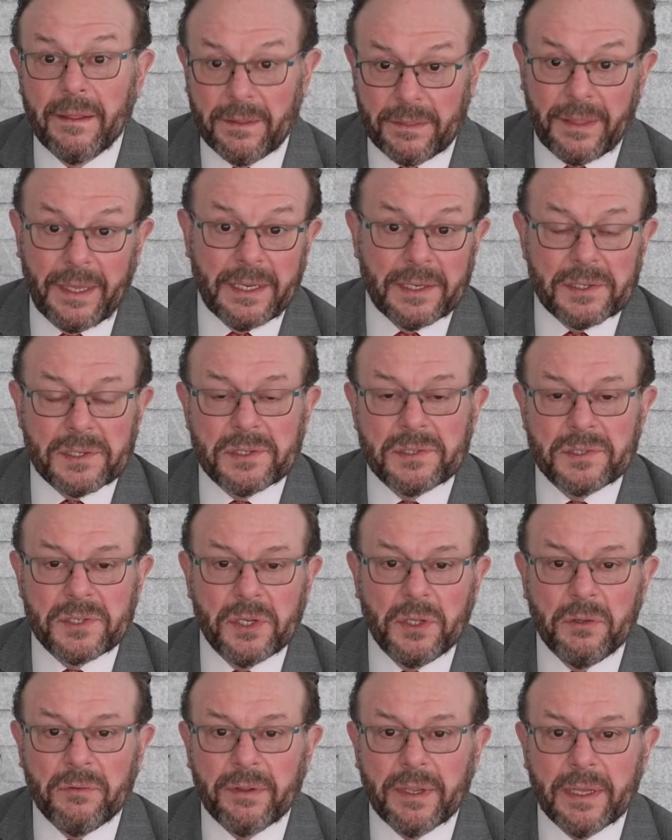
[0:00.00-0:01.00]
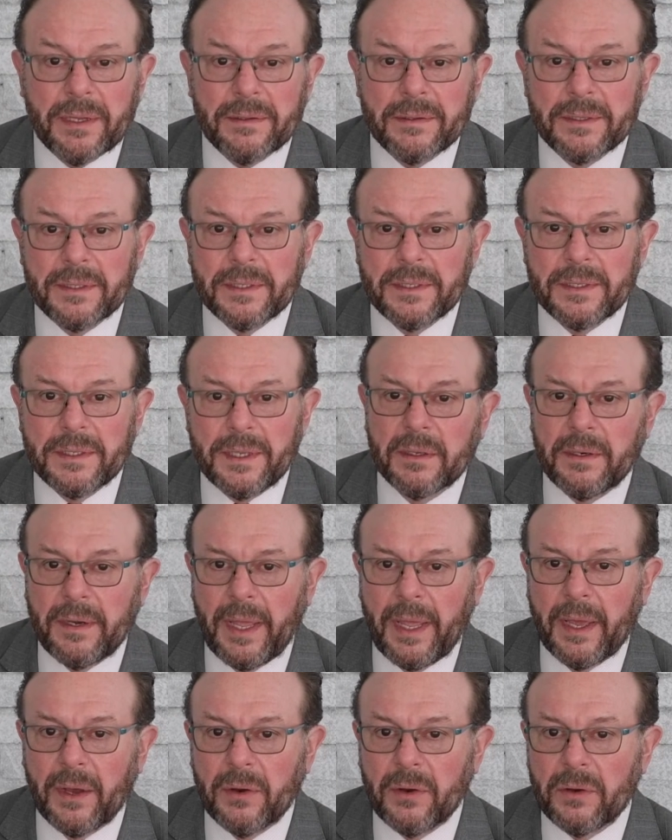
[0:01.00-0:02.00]
Thanks, Sylvia.
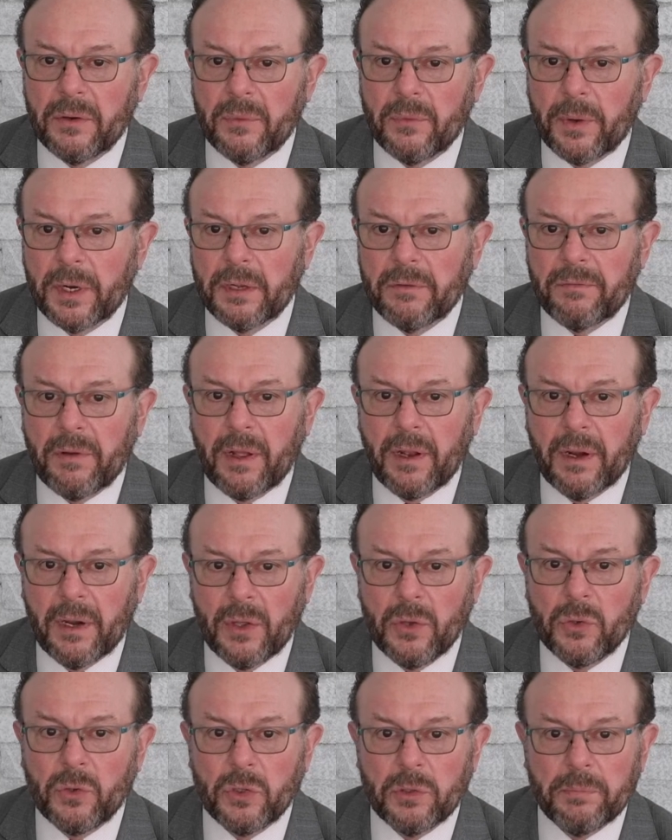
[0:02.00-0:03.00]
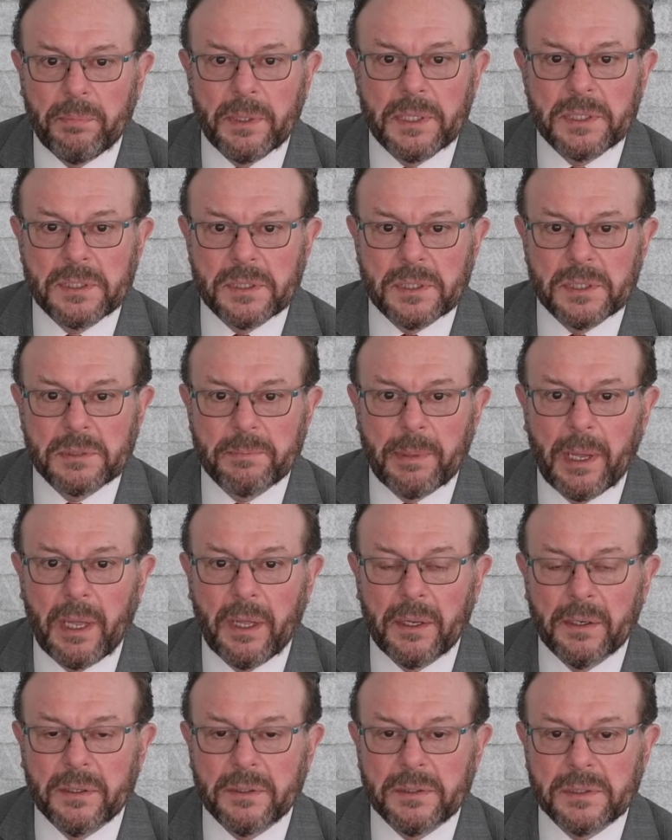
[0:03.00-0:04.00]
Now, one of our local business
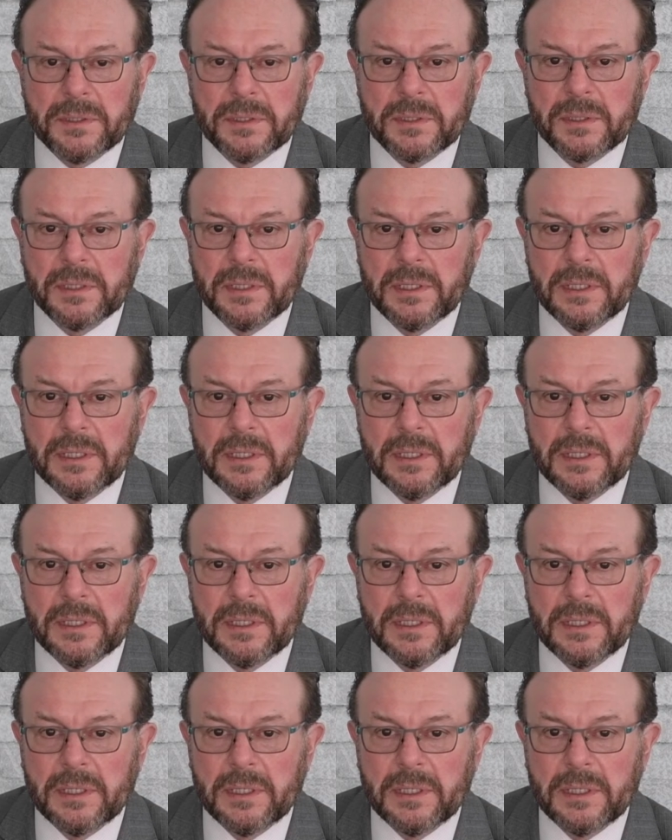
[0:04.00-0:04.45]
partners.